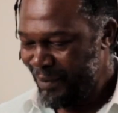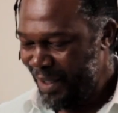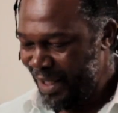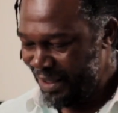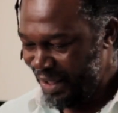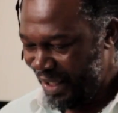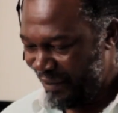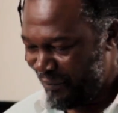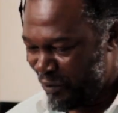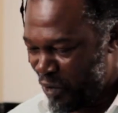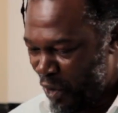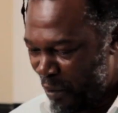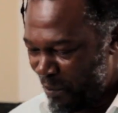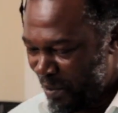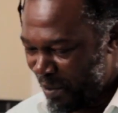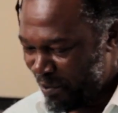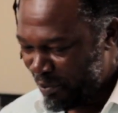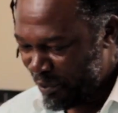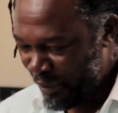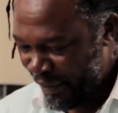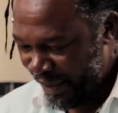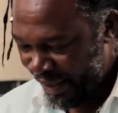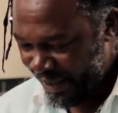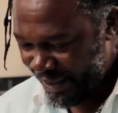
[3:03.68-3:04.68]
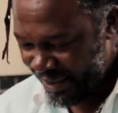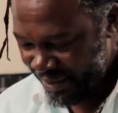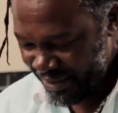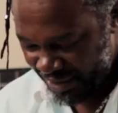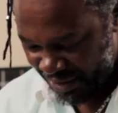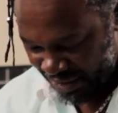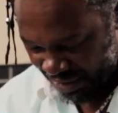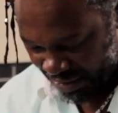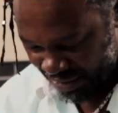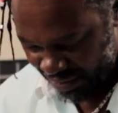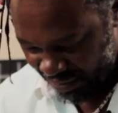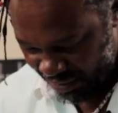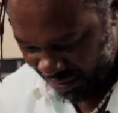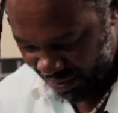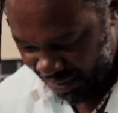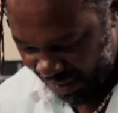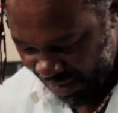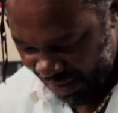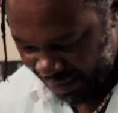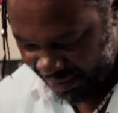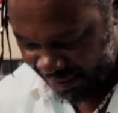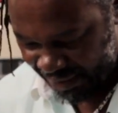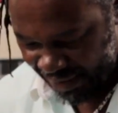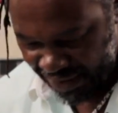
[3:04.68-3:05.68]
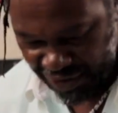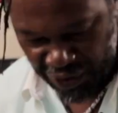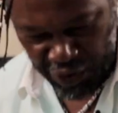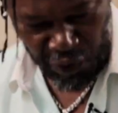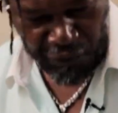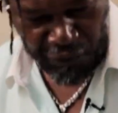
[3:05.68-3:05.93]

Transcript: Right, I've got my bread. So next, let's